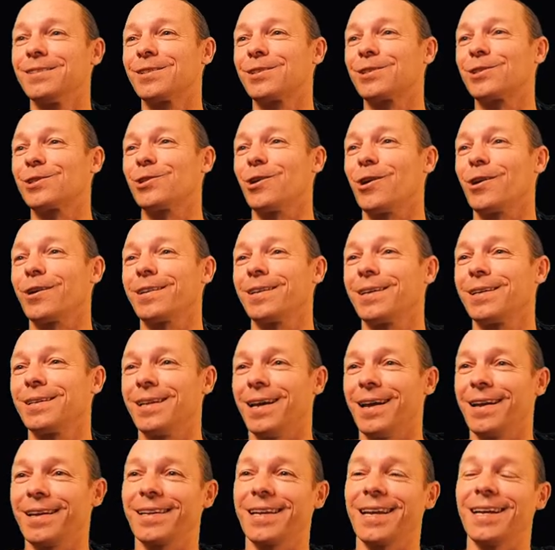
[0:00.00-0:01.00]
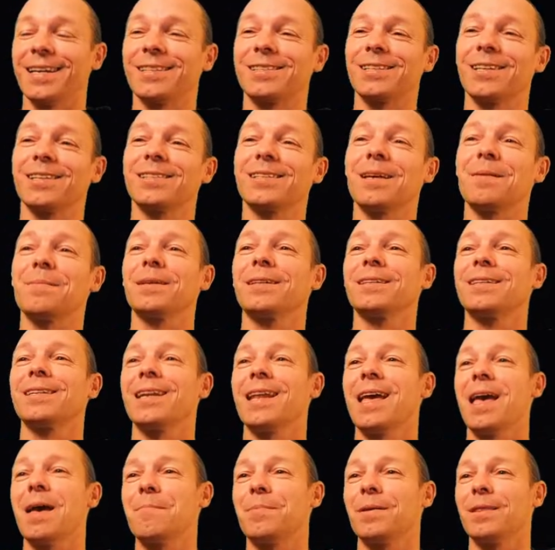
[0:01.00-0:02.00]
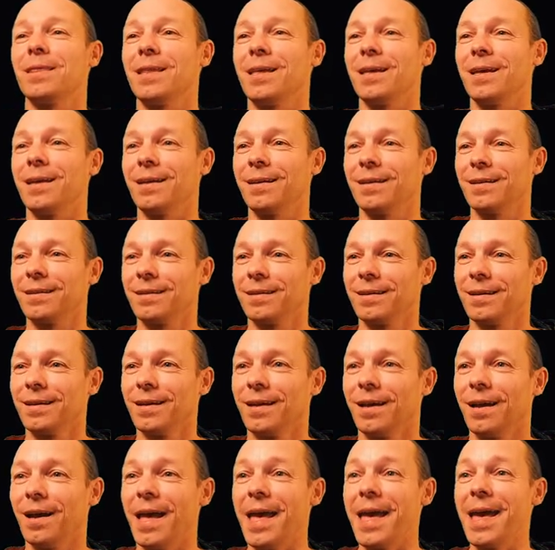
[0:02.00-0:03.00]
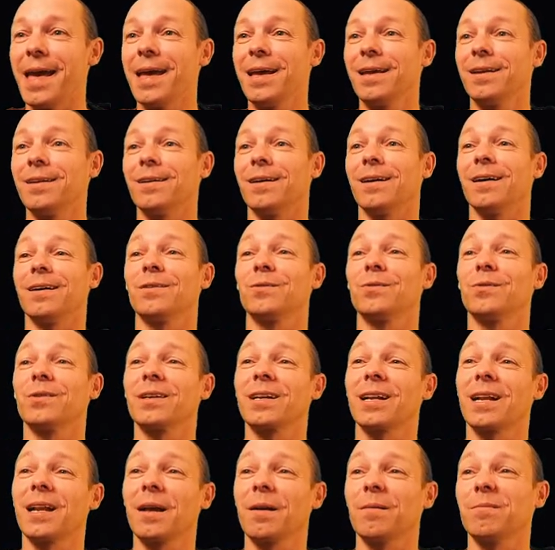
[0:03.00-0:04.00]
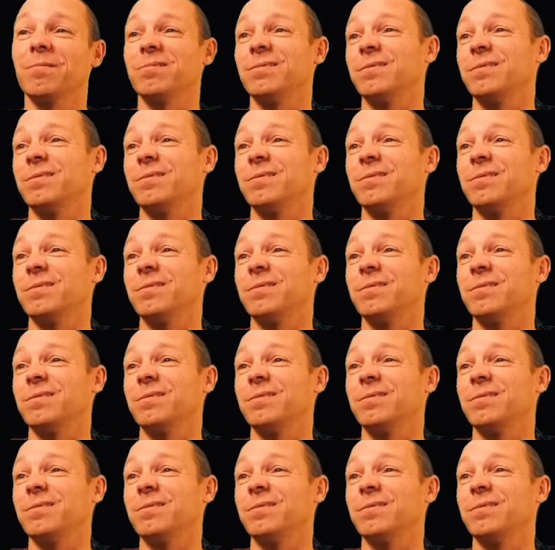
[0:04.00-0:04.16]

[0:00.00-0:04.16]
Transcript: socket. Okay, so something didn't happen there. And I want to clip,